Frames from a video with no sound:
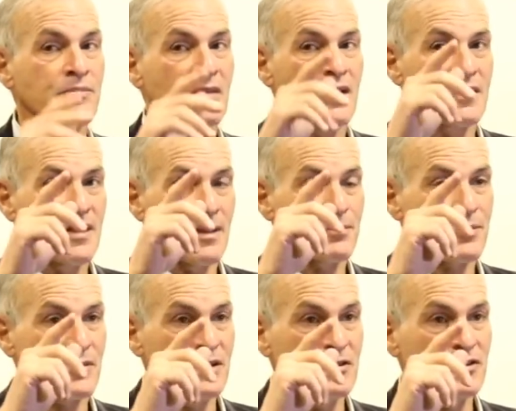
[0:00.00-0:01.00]
that
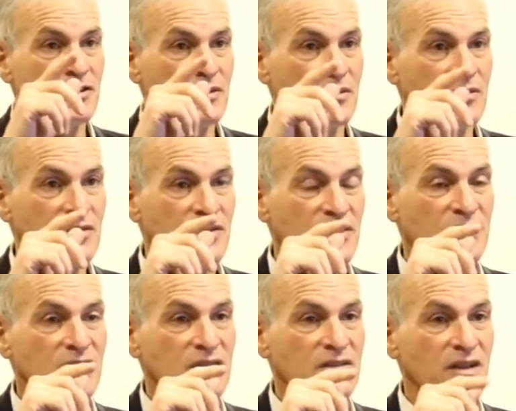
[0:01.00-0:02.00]
pre-June
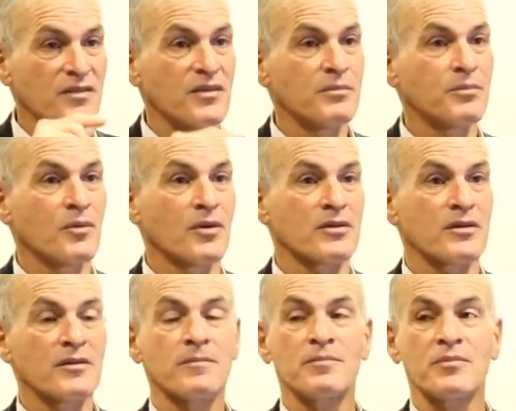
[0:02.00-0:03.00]
67 border
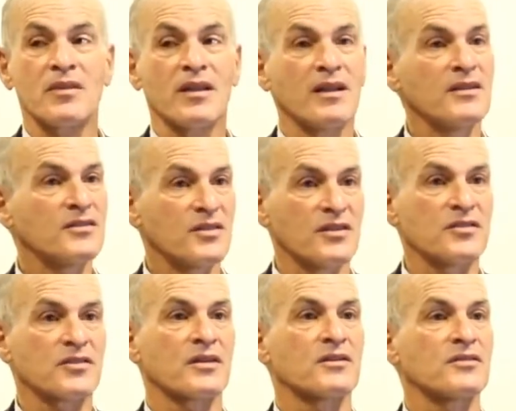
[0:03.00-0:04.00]
is
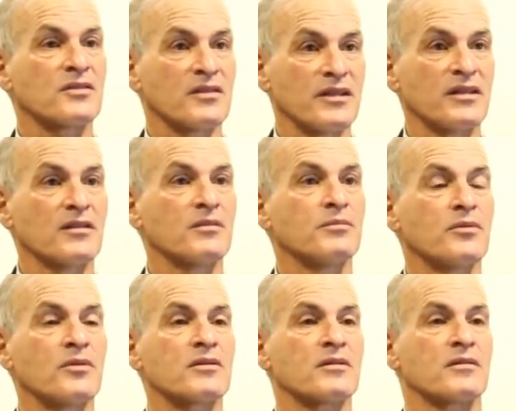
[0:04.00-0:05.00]
Israel's legal
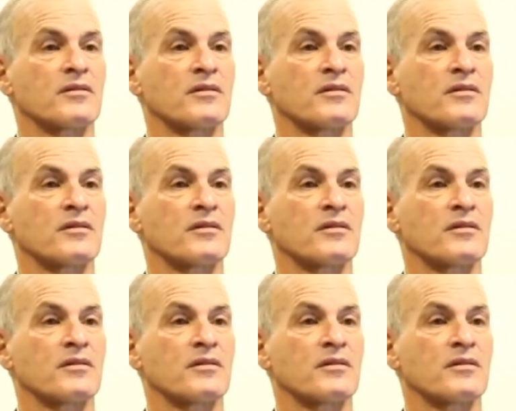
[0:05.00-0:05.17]
border.